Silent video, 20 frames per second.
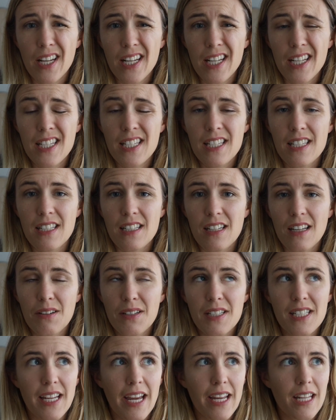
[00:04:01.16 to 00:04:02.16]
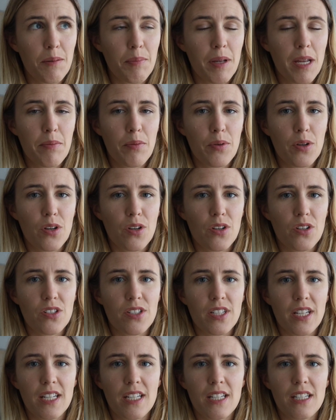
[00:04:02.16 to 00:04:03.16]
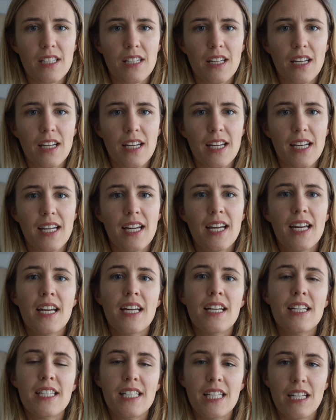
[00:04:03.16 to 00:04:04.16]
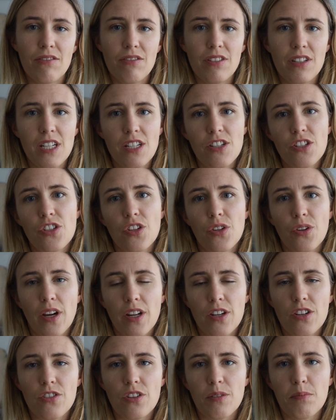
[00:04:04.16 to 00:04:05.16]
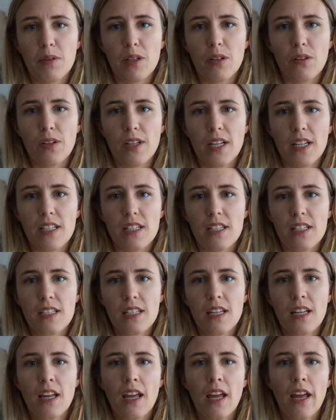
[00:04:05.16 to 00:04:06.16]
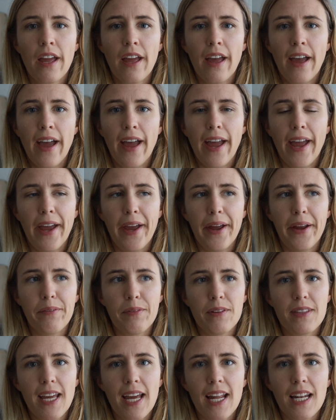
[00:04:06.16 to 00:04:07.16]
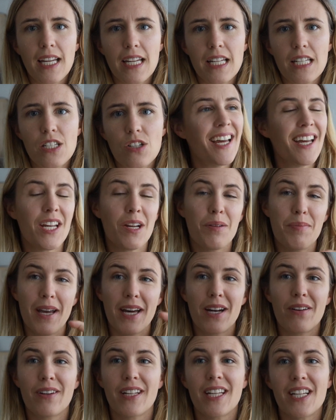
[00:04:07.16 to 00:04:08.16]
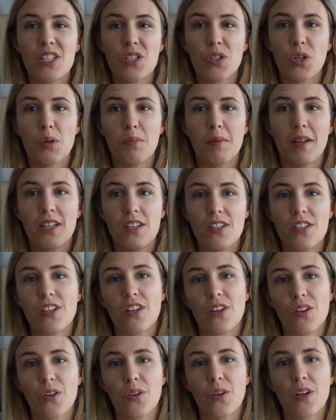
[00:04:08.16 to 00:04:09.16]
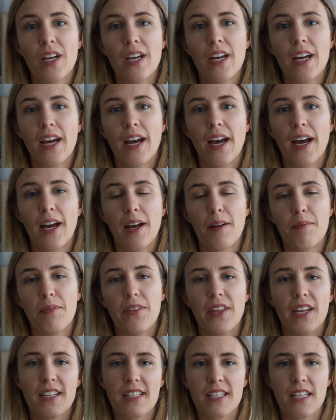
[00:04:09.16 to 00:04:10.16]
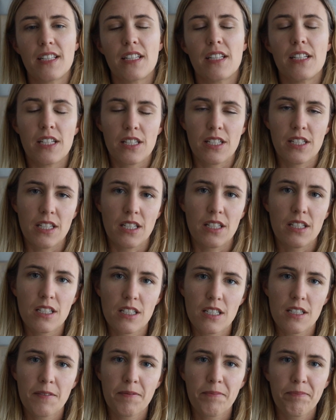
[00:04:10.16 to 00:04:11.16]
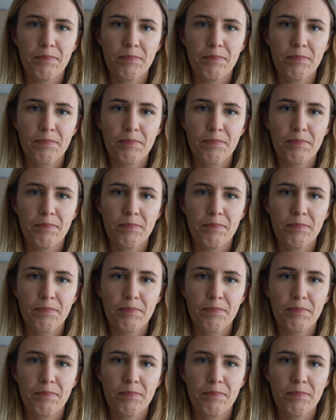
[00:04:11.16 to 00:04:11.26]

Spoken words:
lens I would say that people use is a 70 to 200 mm lens. And with that lens you'll be able to really zoom into things in the distance,